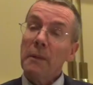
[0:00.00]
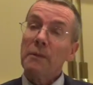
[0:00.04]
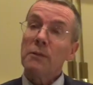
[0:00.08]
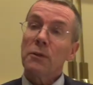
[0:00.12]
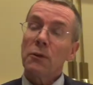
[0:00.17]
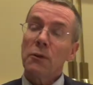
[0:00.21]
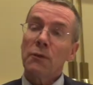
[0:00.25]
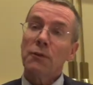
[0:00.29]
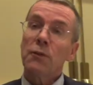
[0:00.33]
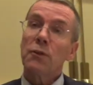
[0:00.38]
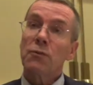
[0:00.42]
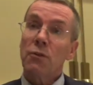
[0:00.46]
So
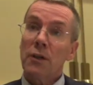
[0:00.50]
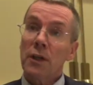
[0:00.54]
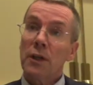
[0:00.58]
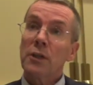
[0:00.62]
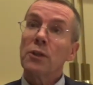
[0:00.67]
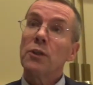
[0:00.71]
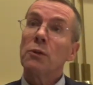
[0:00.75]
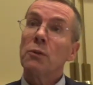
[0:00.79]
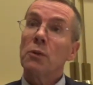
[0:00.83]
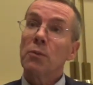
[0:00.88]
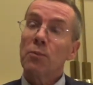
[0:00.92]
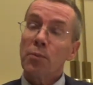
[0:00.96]
if you're trying to
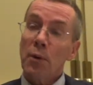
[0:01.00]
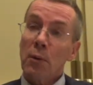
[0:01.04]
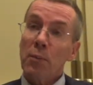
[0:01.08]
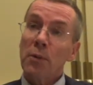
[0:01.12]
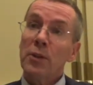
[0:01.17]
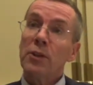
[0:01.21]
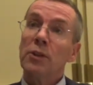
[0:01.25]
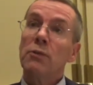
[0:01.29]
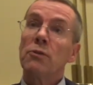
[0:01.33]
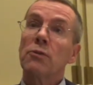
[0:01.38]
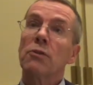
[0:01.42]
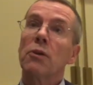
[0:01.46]
do a proper
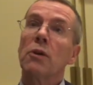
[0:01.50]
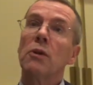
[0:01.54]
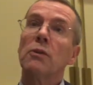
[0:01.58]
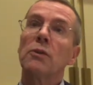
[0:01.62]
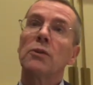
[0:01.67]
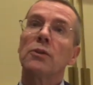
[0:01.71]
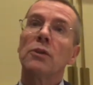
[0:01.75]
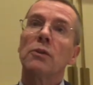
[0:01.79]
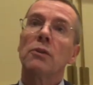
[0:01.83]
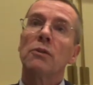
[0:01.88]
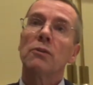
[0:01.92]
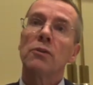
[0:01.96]
neutral
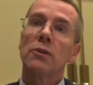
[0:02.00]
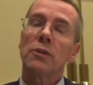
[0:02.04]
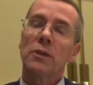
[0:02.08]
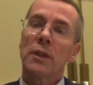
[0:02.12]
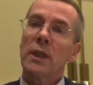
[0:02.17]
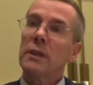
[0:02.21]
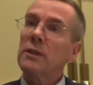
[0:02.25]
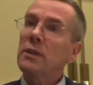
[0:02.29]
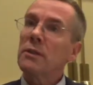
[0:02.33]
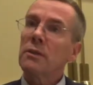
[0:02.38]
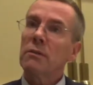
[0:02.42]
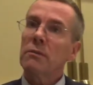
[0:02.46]
host solution,
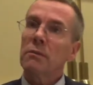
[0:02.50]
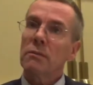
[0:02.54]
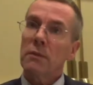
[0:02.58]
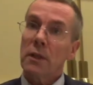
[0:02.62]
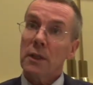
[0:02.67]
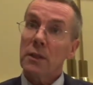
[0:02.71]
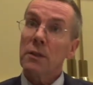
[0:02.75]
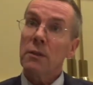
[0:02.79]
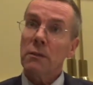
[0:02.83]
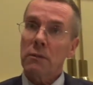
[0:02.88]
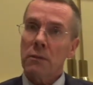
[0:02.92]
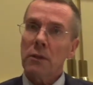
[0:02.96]
that
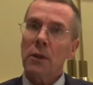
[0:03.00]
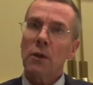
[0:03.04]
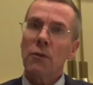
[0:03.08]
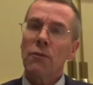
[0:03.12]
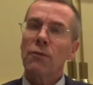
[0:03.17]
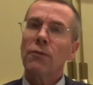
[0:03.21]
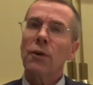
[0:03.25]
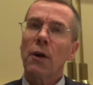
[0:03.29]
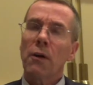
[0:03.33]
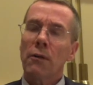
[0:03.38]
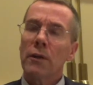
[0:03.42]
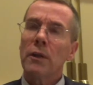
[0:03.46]
doesn't go
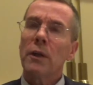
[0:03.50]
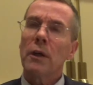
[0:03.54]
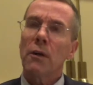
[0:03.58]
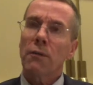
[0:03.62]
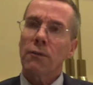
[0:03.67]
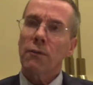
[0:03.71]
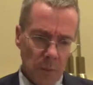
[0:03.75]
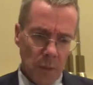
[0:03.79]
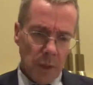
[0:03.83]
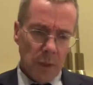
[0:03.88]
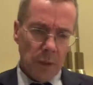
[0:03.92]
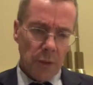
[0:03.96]
far
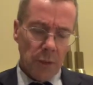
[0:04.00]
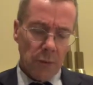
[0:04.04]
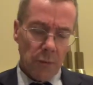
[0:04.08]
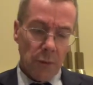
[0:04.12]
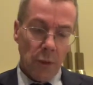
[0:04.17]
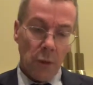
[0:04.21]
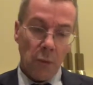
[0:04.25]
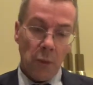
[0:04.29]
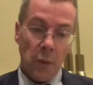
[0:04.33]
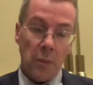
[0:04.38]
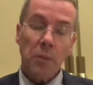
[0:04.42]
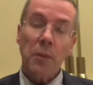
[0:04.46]
enough. You've
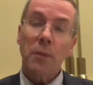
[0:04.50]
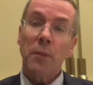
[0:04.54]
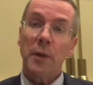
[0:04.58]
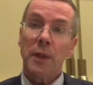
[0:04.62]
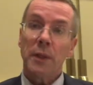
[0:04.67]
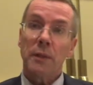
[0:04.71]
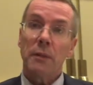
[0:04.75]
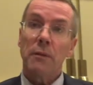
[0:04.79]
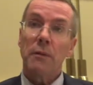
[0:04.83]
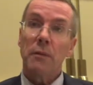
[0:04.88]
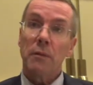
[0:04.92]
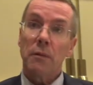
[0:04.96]
got to
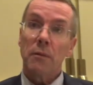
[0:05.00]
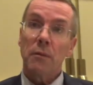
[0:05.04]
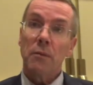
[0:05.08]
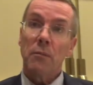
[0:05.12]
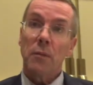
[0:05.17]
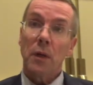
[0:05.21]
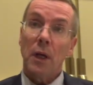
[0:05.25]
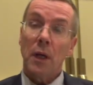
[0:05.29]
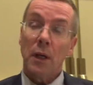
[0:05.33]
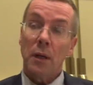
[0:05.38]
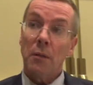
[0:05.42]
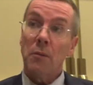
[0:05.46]
implement
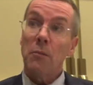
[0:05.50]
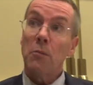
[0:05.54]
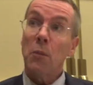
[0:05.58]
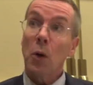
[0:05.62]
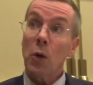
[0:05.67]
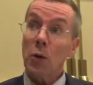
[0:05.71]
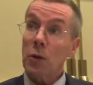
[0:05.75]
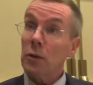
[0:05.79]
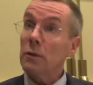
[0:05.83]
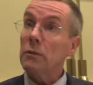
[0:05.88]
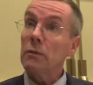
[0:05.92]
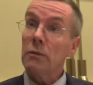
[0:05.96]

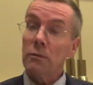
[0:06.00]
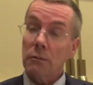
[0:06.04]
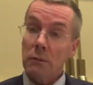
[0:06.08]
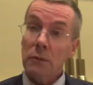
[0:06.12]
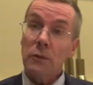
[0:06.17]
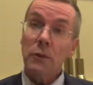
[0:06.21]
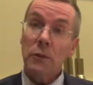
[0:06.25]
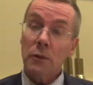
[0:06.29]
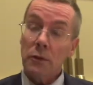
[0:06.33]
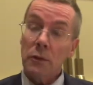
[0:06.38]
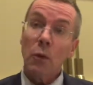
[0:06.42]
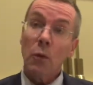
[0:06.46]
MOCN,
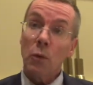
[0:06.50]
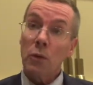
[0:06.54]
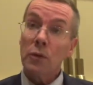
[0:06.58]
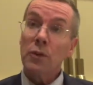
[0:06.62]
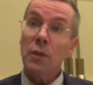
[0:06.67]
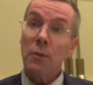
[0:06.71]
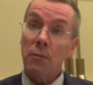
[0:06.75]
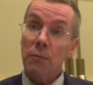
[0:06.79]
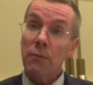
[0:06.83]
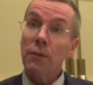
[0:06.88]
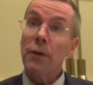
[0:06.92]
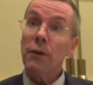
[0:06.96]
or
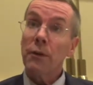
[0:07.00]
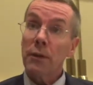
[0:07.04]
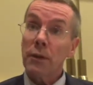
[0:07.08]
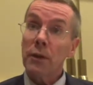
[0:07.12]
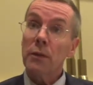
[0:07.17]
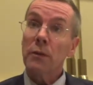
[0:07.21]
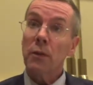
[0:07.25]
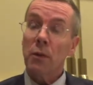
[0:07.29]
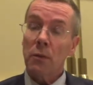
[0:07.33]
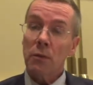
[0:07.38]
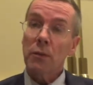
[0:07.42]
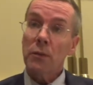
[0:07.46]
some variant
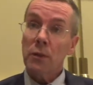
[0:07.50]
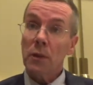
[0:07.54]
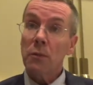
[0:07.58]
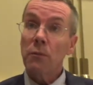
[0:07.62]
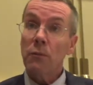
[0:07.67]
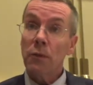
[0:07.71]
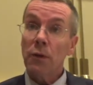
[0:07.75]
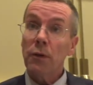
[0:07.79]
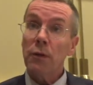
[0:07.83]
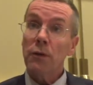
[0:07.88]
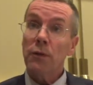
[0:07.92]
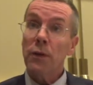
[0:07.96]
of
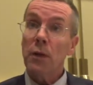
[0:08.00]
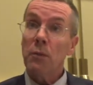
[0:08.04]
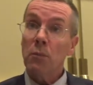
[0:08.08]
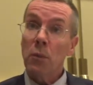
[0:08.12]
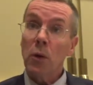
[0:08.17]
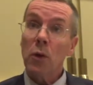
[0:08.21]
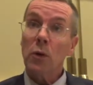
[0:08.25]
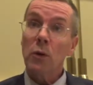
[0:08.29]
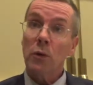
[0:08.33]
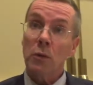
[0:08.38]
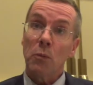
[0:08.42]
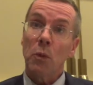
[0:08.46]
that
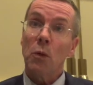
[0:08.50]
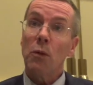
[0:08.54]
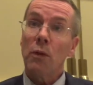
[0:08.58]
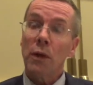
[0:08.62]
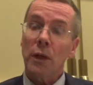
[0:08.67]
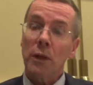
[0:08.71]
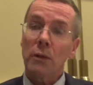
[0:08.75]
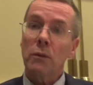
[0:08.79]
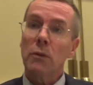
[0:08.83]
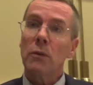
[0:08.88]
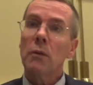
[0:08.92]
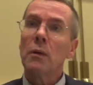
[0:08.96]
MOCN or
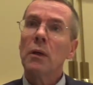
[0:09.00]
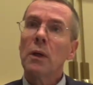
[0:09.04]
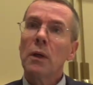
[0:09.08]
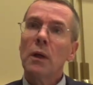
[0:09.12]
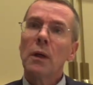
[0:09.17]
MORAN or